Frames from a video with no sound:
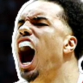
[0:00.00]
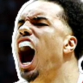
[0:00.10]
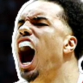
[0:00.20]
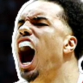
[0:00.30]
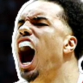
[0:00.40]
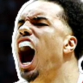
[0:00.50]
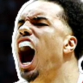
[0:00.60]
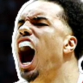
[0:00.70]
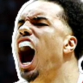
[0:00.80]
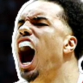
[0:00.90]

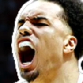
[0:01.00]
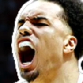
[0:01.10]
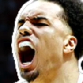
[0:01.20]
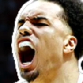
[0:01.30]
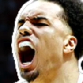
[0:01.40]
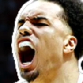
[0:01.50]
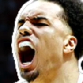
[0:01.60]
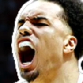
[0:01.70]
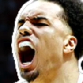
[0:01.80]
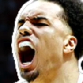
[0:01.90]

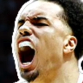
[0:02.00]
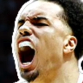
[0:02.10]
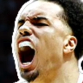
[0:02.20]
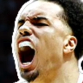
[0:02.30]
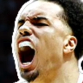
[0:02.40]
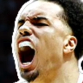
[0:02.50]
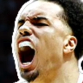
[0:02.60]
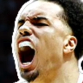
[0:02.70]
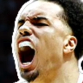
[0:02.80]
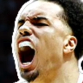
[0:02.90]

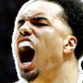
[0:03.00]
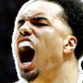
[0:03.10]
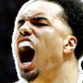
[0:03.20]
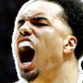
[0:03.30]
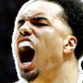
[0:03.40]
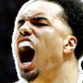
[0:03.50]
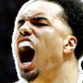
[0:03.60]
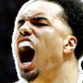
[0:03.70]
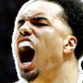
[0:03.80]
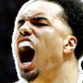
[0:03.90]

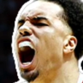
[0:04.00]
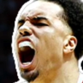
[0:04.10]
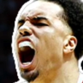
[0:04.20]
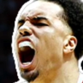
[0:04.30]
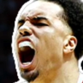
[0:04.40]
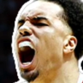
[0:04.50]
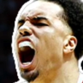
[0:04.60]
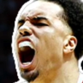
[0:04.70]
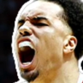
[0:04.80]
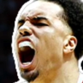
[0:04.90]

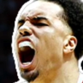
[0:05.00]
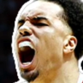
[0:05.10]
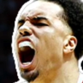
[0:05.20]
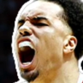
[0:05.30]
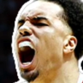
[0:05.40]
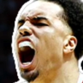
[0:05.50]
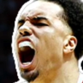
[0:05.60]
This is a still picture; no speech is visible.